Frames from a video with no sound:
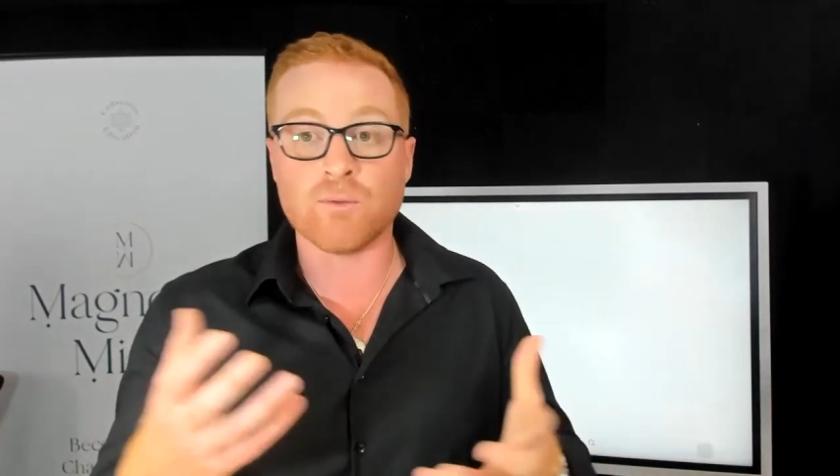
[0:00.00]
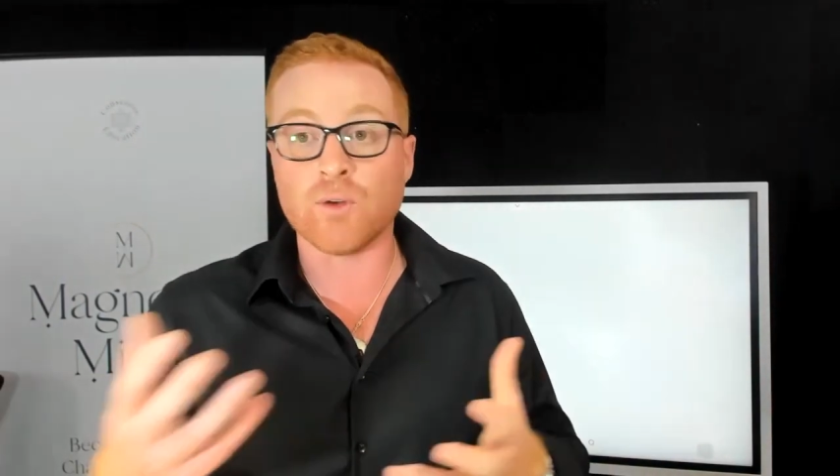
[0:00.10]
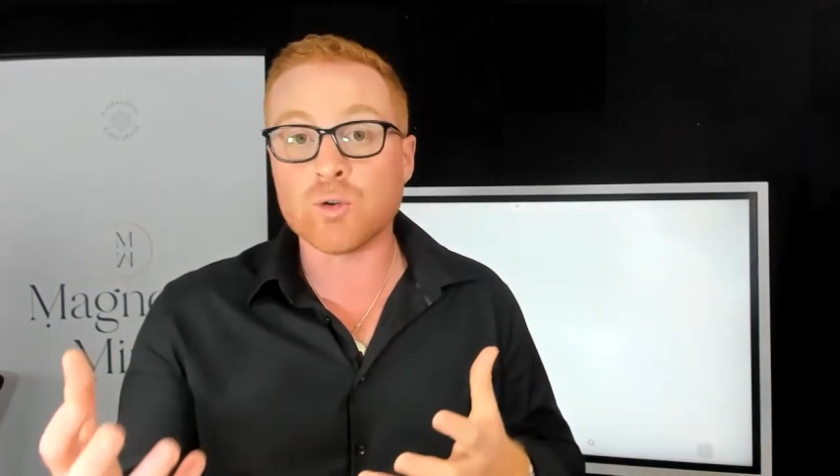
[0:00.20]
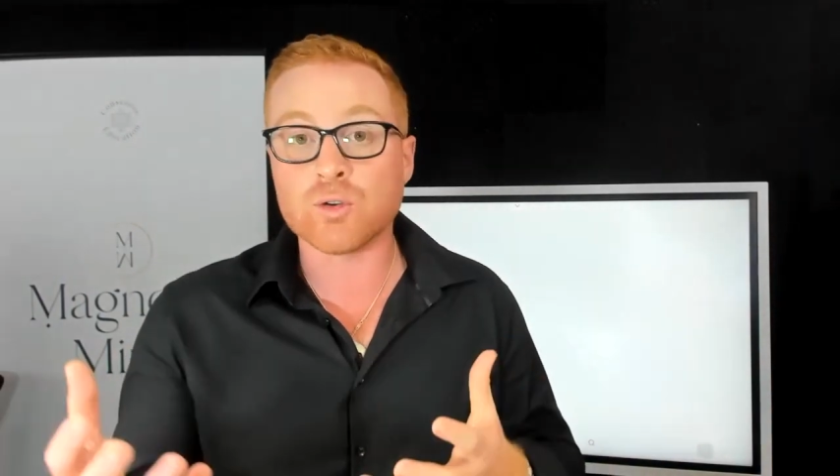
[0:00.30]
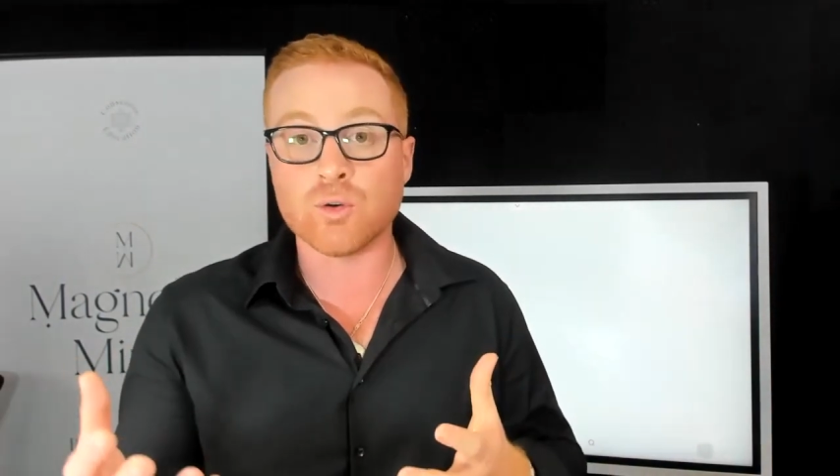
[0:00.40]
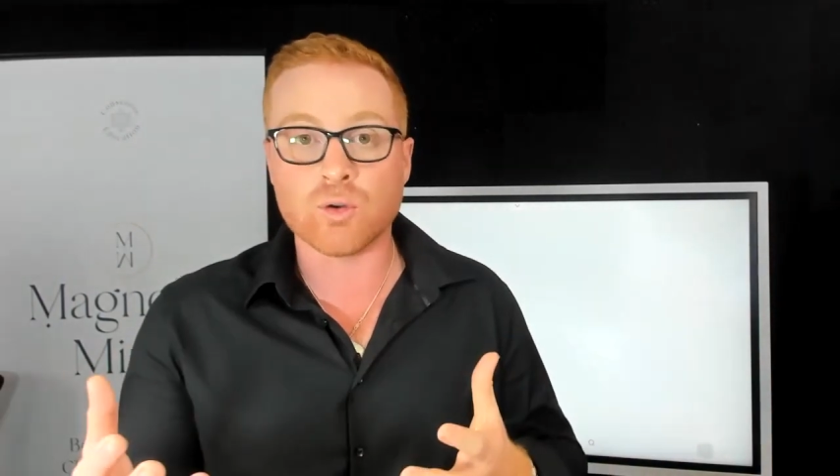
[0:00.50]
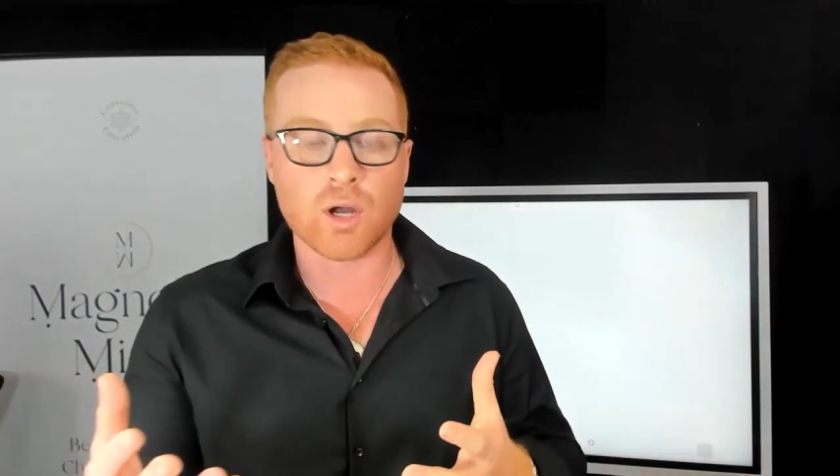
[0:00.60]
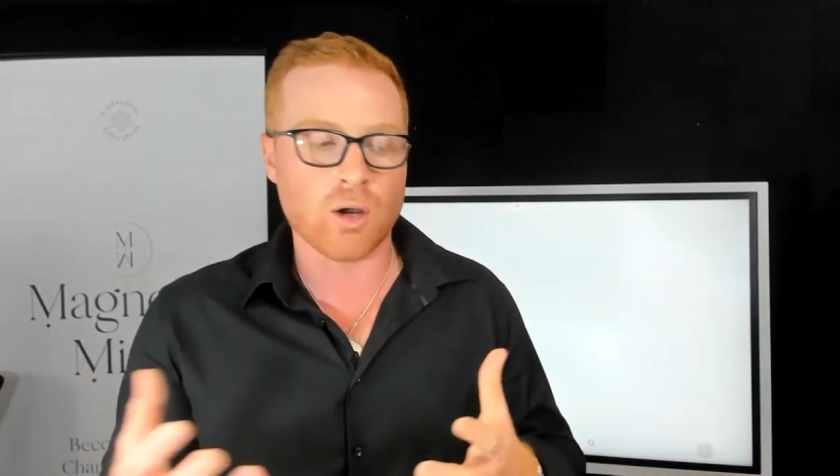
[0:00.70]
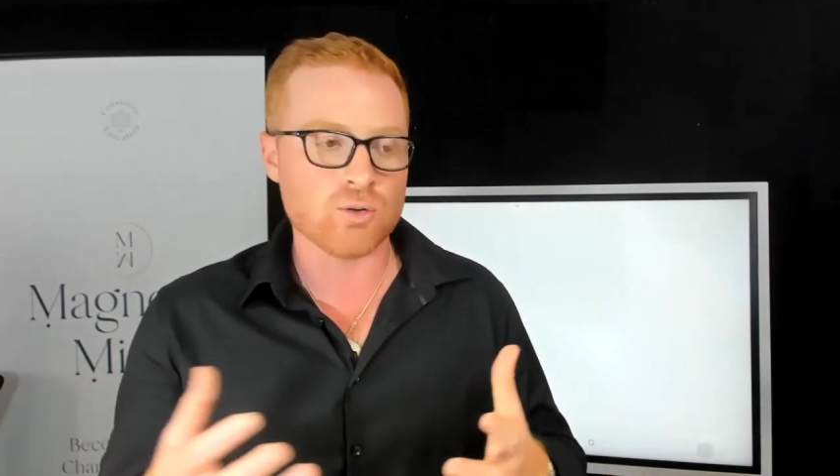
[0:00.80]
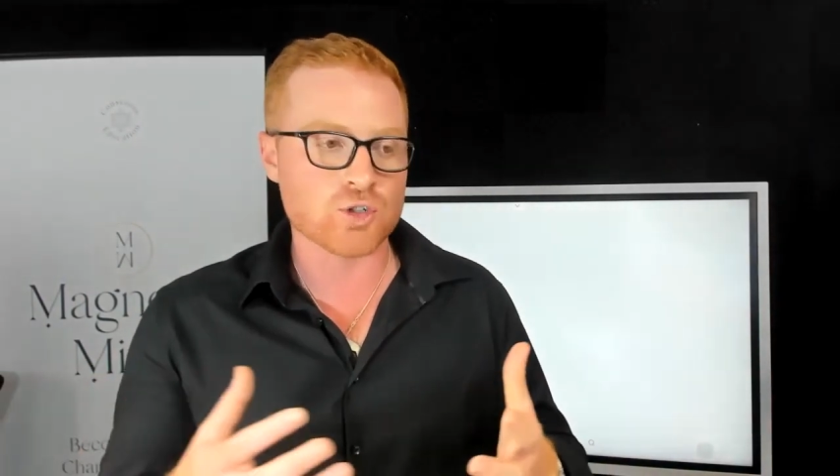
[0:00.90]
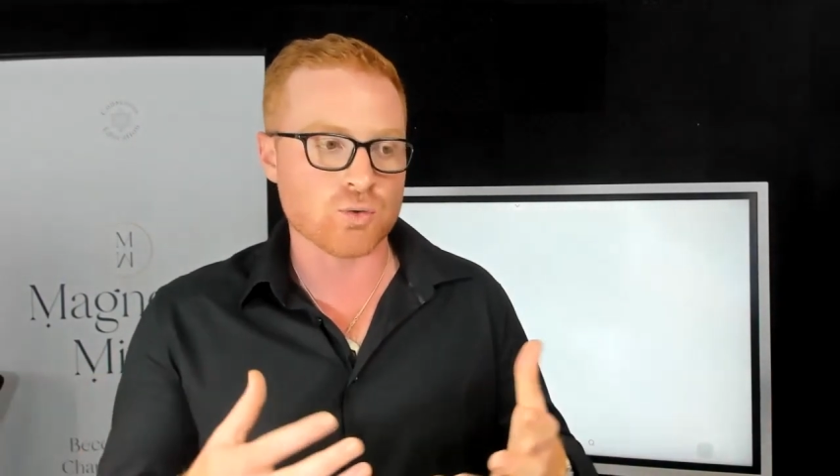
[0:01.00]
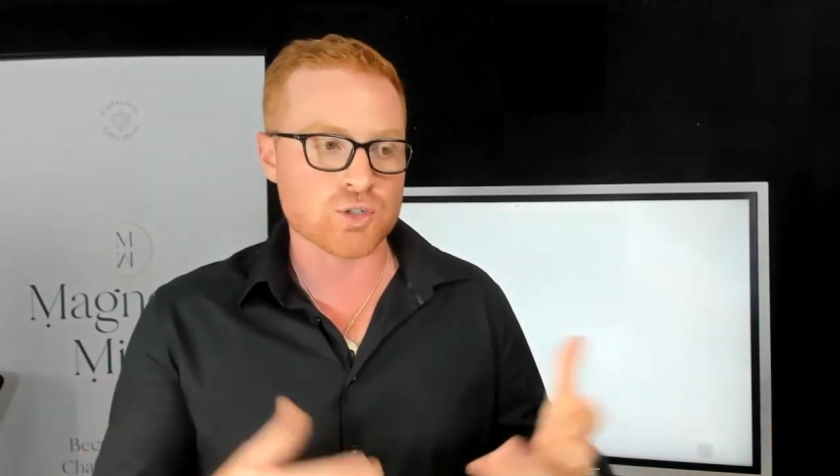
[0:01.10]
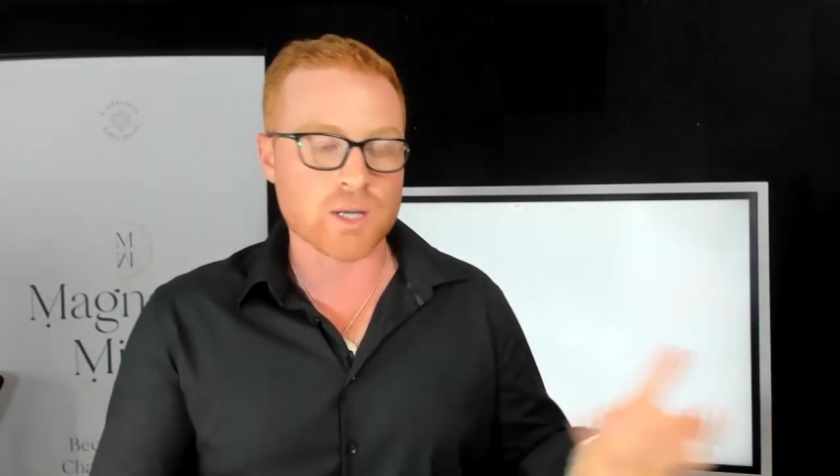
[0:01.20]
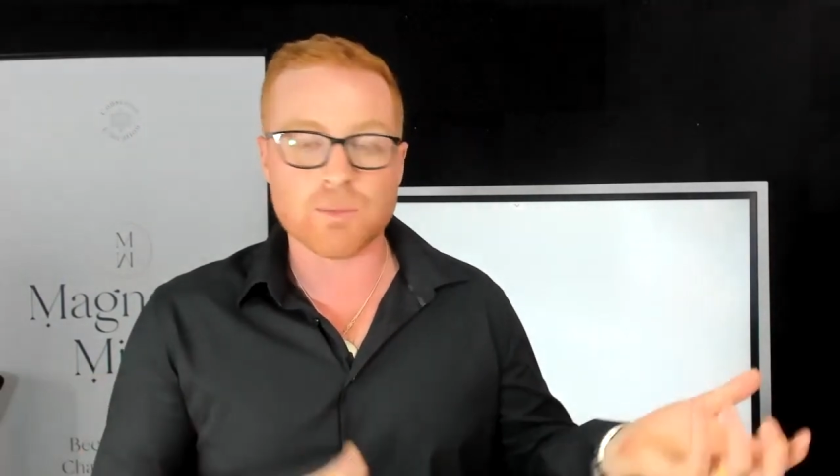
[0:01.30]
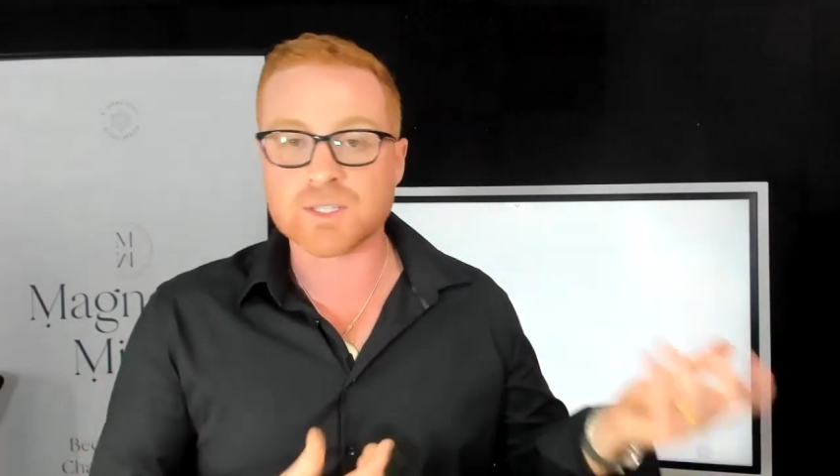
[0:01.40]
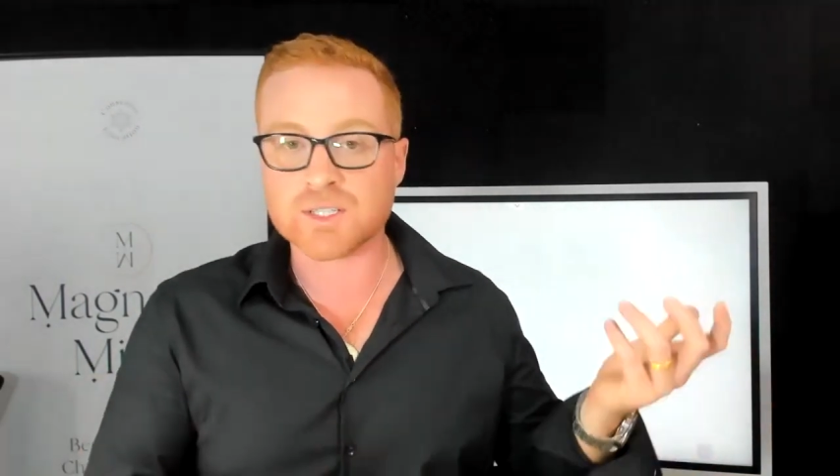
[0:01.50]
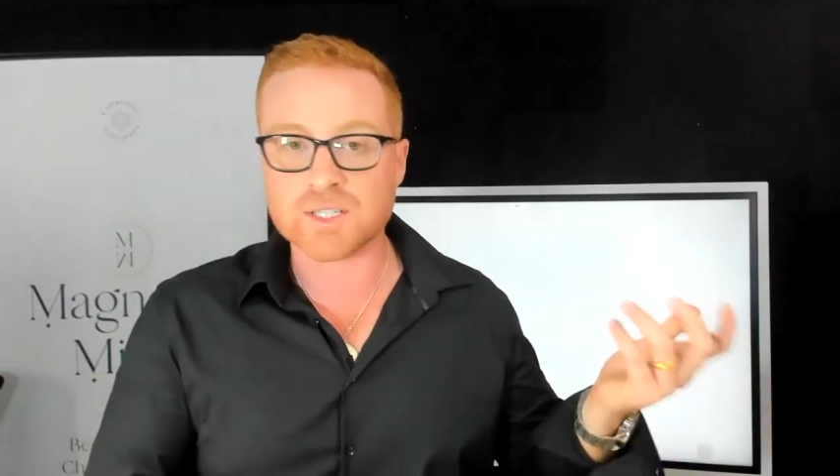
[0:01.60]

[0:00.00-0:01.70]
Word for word: vocal coach or someone to